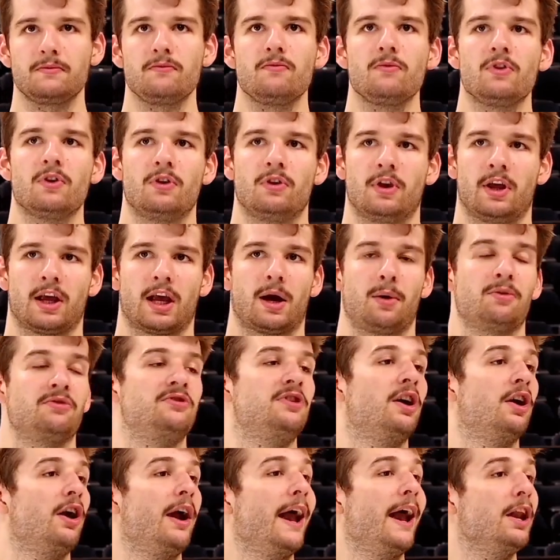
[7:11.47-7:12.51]
I was
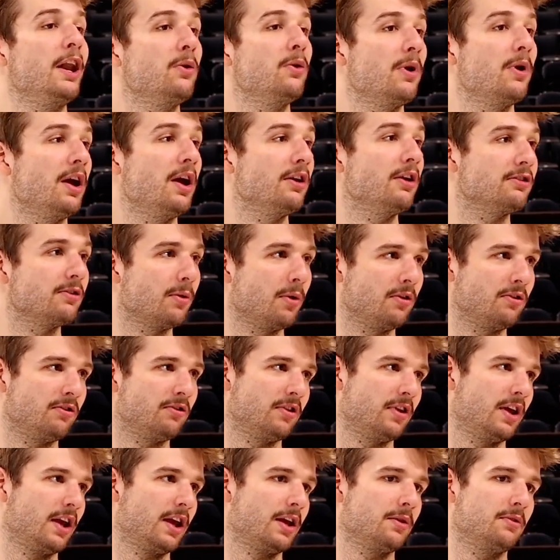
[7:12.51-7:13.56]
there anyways. It wasn't
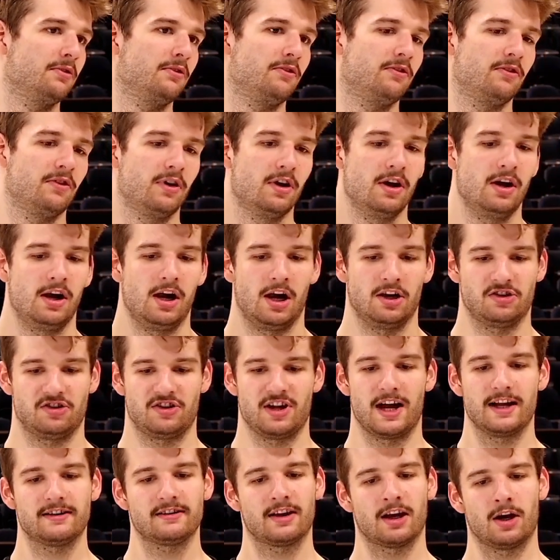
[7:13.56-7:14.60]
like it was, and so
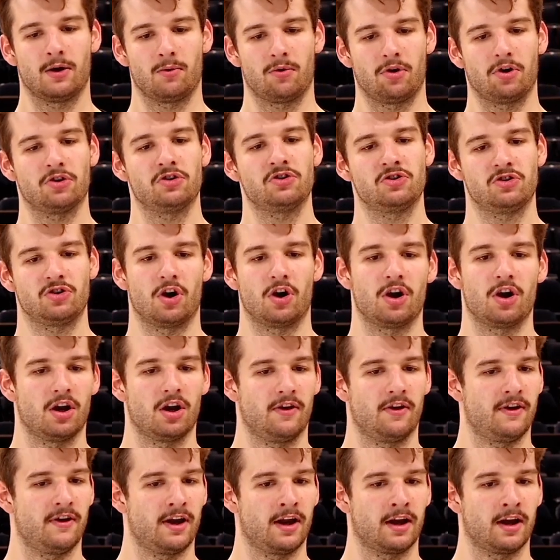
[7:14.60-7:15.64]
that's kind of where it started. And
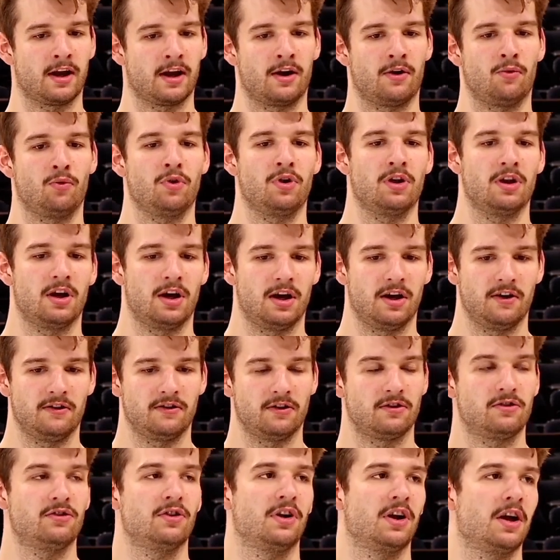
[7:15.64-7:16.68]
then I kind of realized I
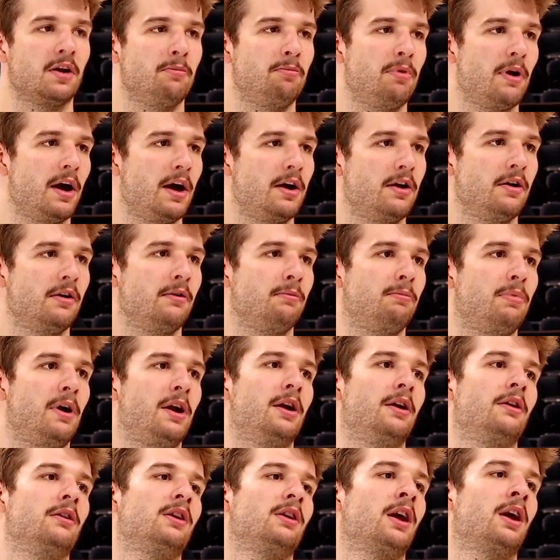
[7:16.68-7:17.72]
started to get better and better
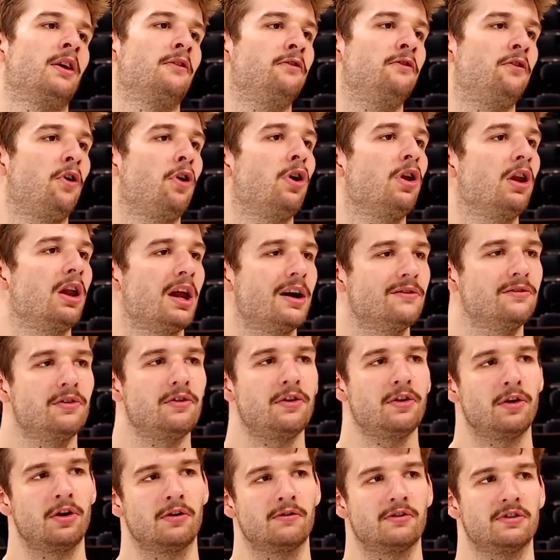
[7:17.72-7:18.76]
and kind of fall in love with
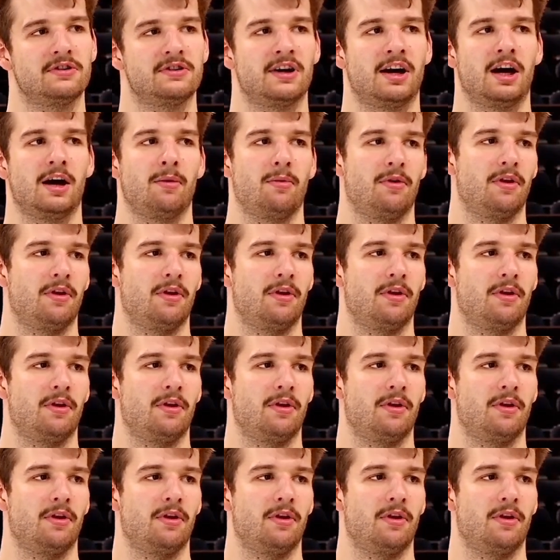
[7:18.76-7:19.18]
it over time.